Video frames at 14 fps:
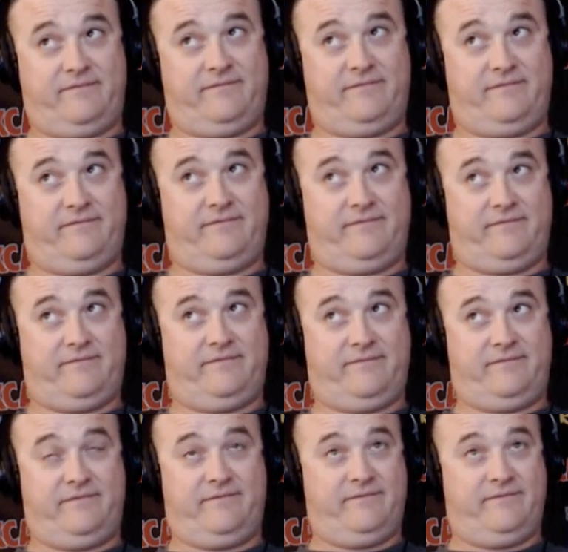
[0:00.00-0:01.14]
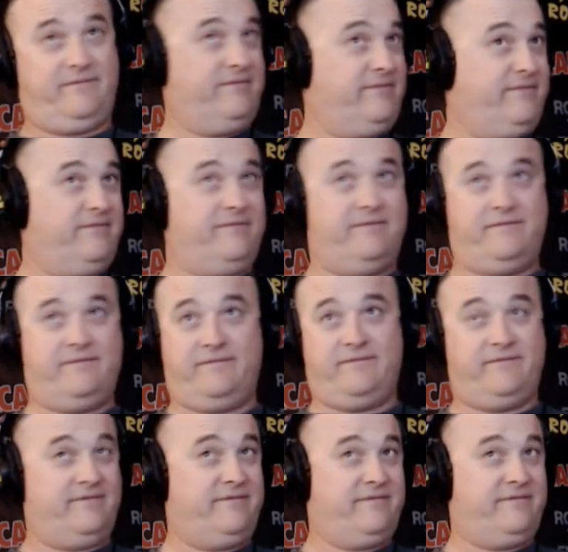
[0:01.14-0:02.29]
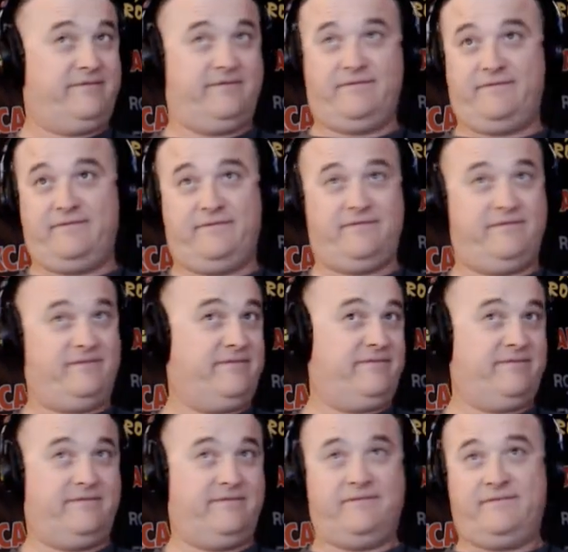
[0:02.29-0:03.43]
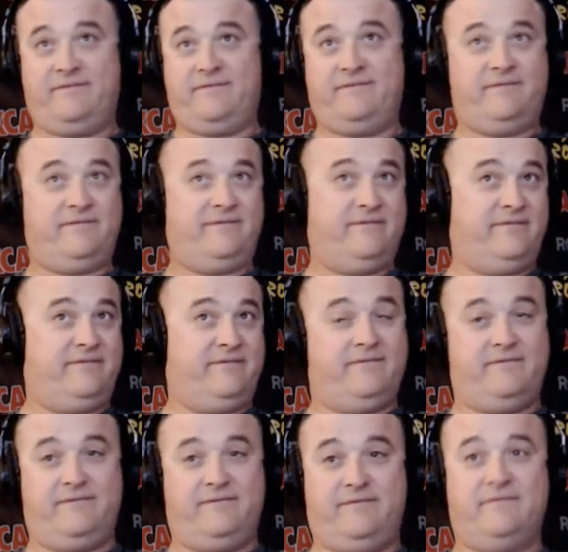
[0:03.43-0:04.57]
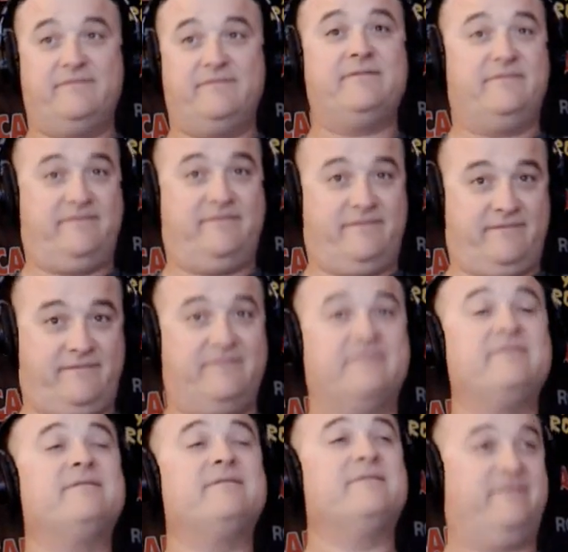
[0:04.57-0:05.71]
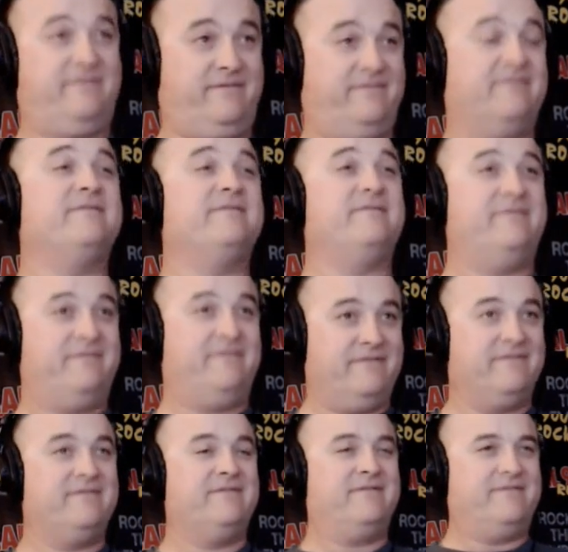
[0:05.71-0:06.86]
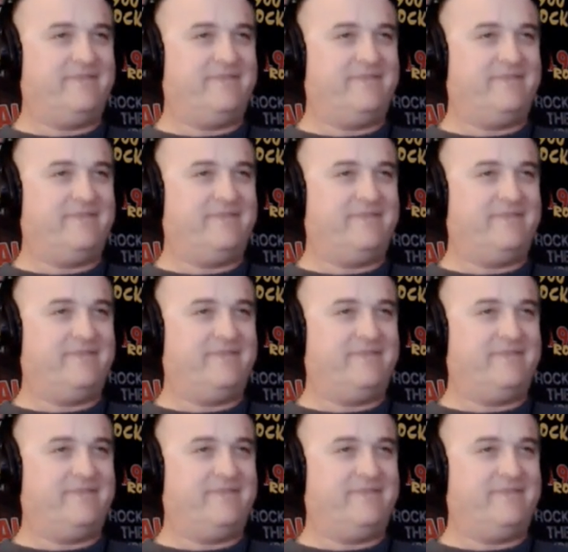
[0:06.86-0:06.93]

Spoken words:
No words are spoken by the person on screen.